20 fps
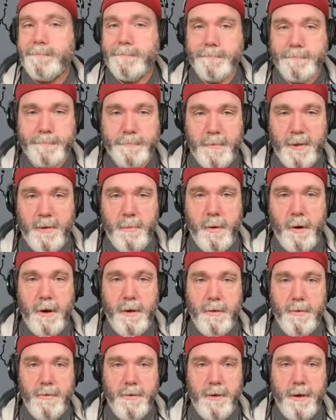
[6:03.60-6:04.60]

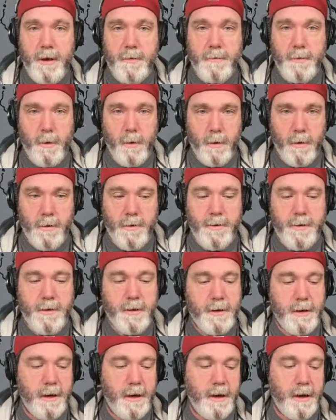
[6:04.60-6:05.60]
Spoilers, of course.
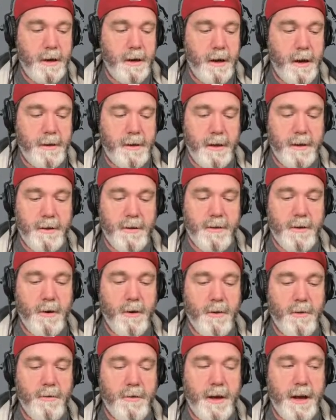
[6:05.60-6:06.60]
I think this
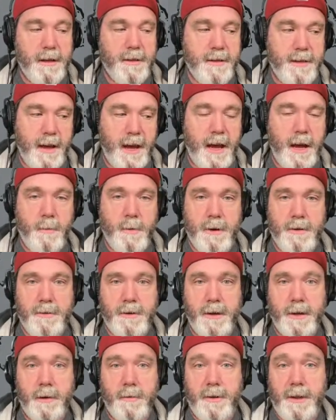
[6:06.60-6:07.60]
goes without saying when you're
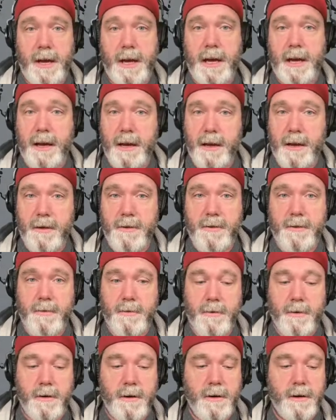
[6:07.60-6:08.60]
dealing with any
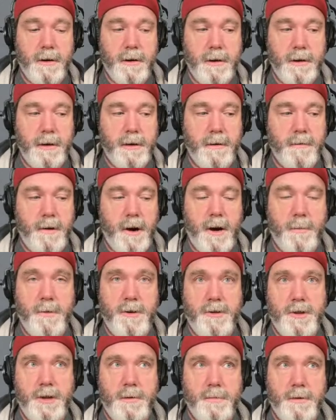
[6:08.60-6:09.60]
sort of
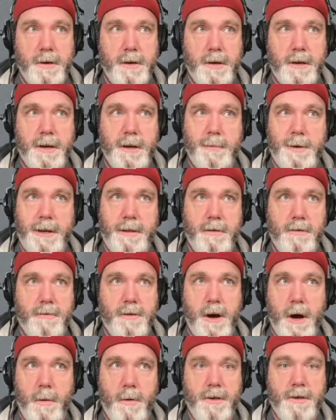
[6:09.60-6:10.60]
RPG book. I mean, there's
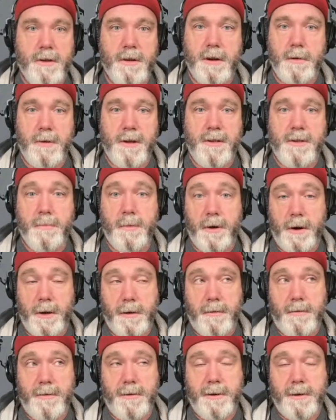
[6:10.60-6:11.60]
always going to be
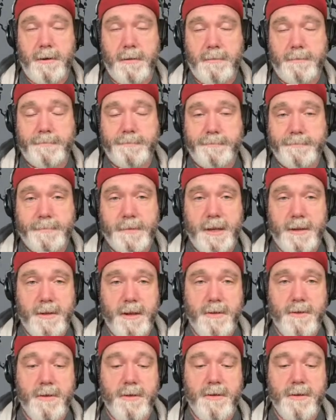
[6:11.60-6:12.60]
spoilers. So let's
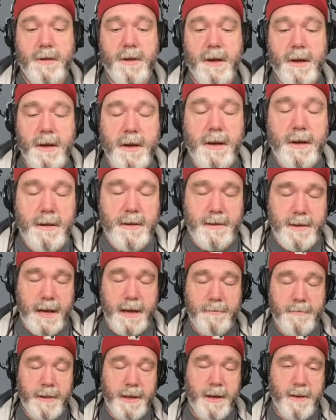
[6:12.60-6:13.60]
just
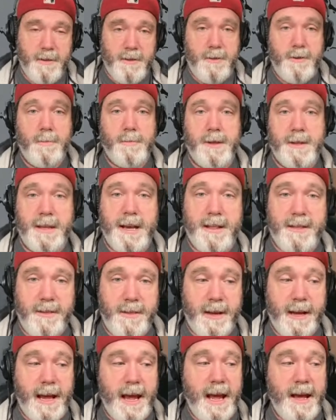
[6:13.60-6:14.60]
safely assume that that's the
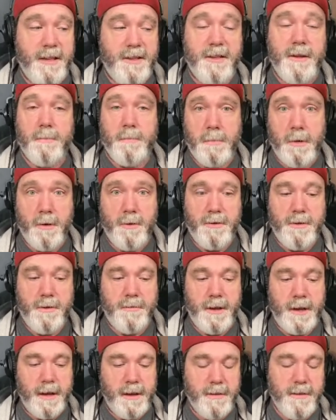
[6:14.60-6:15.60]
case in most of
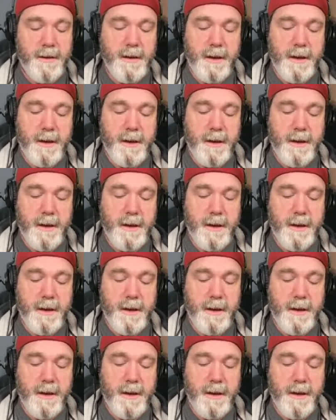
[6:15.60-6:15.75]
these.